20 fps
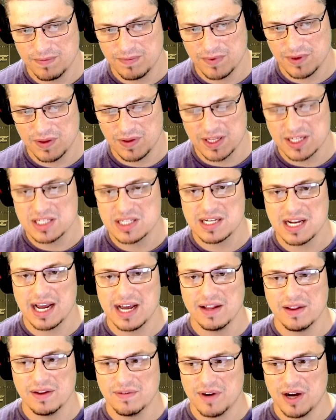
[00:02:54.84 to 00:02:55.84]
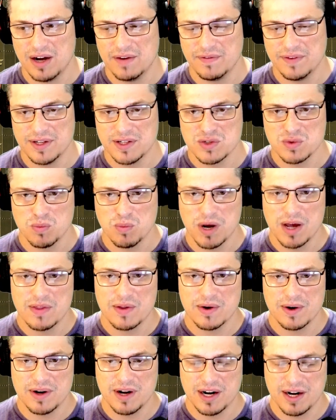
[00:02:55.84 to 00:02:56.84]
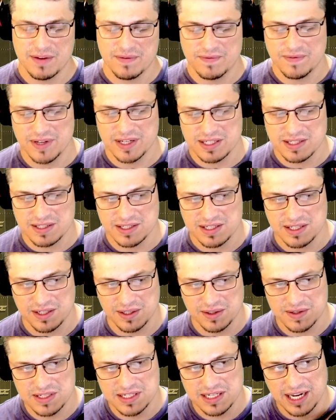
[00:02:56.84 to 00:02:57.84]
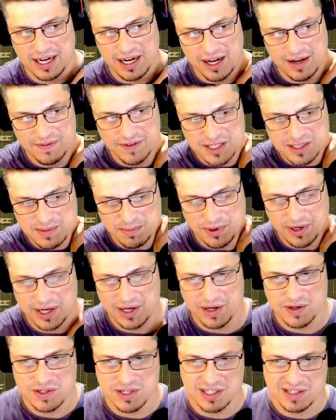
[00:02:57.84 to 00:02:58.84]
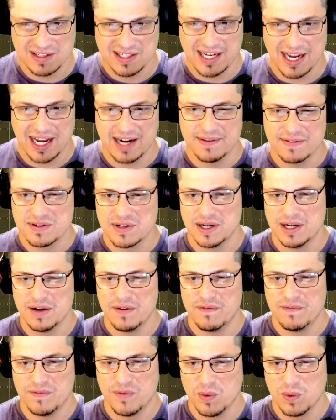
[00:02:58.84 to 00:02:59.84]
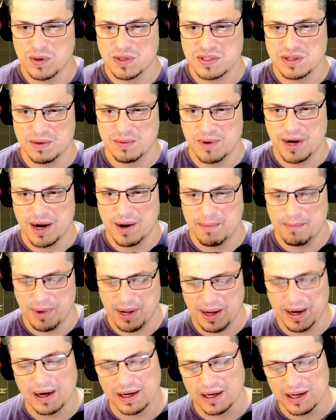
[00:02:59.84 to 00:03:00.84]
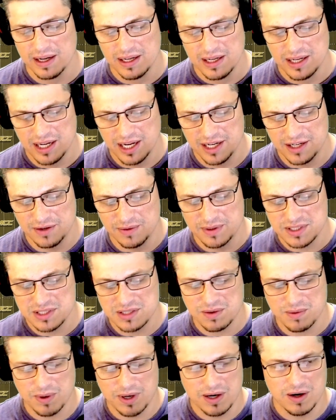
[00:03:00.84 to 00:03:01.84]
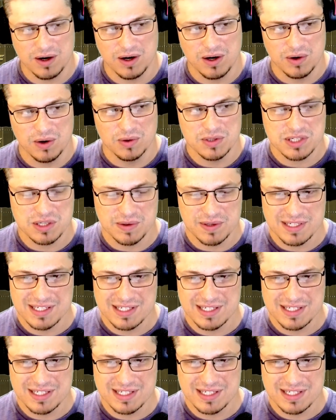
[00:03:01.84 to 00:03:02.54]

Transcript: this style of offense, whether or not it fits the skill set of his players, and kind of trying to force a round peg into a square hole. So it's